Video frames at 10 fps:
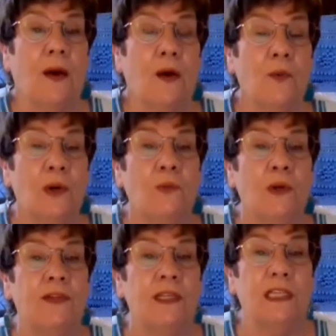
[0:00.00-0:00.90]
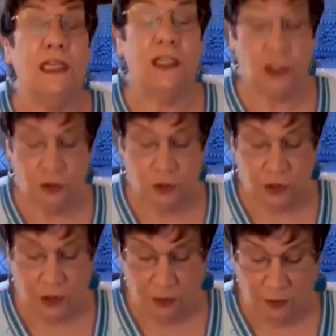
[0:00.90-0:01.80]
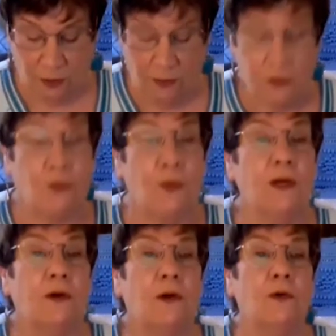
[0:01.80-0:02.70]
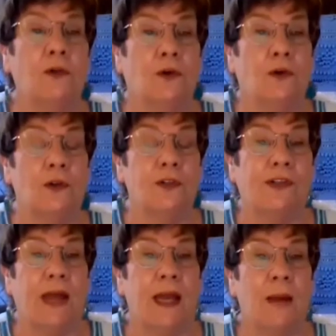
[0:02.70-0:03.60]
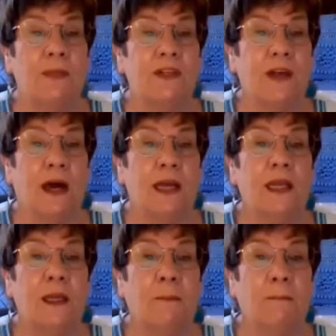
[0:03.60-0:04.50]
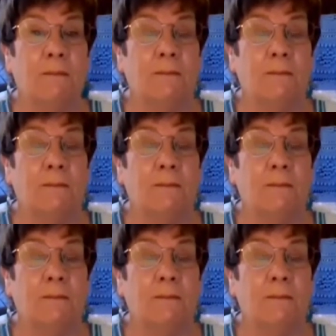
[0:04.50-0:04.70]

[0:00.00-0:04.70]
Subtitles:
when one of the teachers' 3-year-old girls sat up beside him.